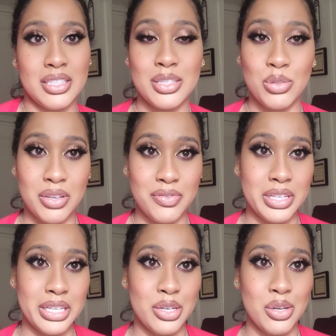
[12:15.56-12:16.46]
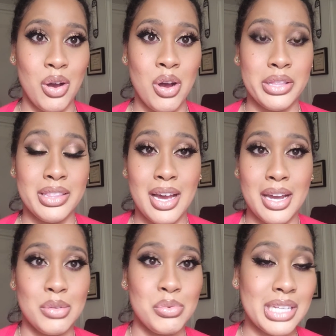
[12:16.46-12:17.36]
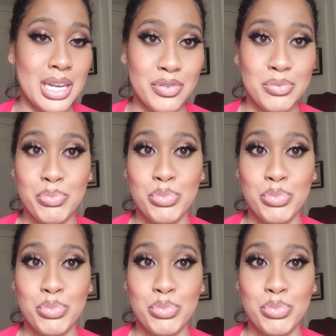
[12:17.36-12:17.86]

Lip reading: this quick video on items that I've